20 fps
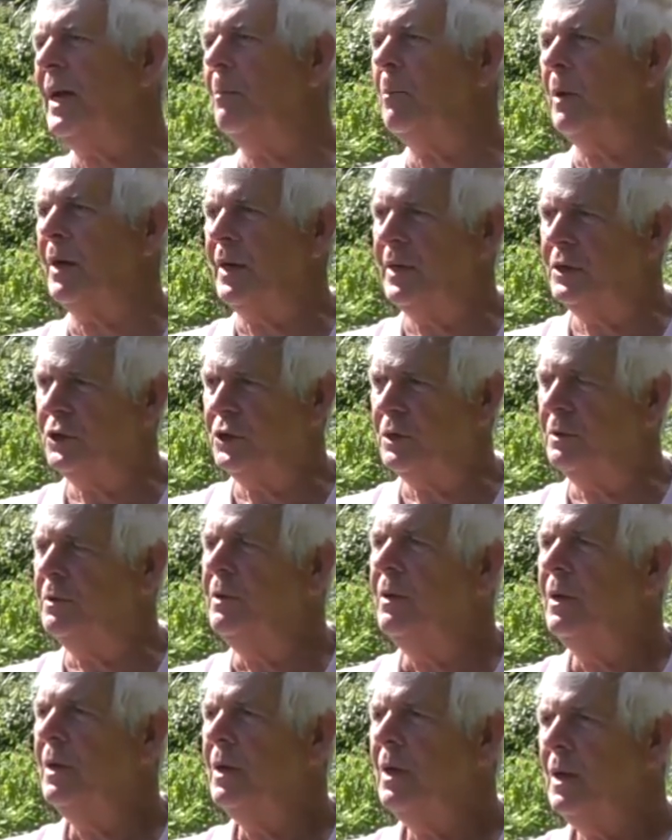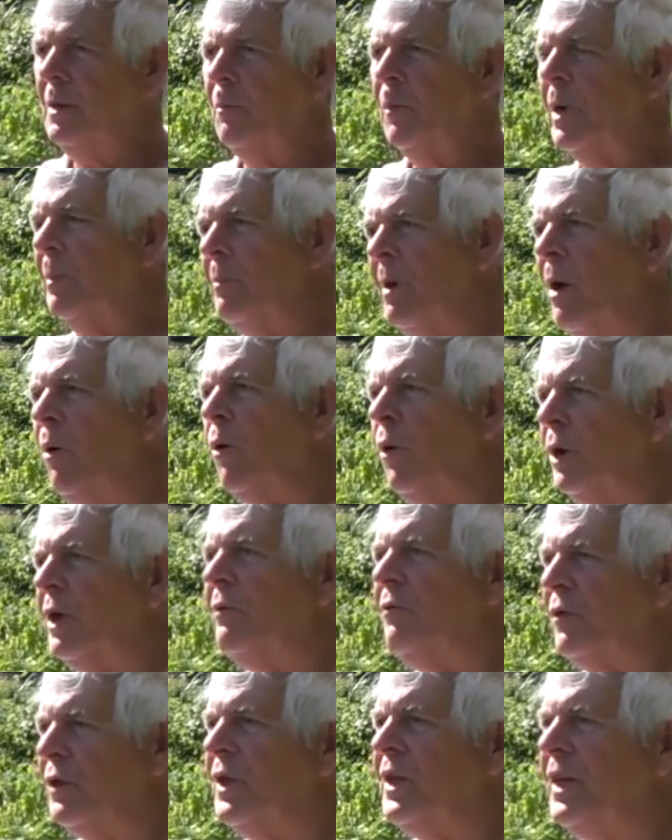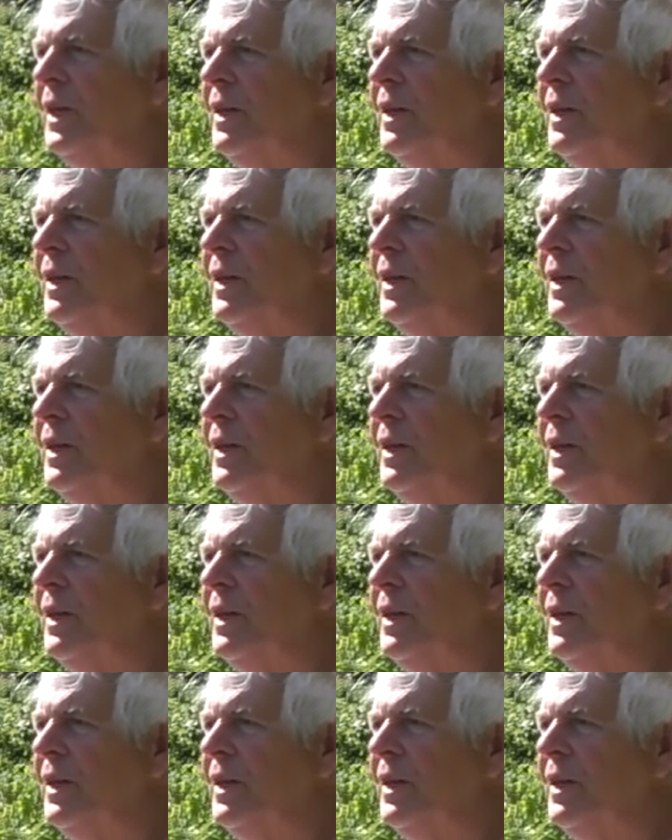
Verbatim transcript: application, but I'm now looking for the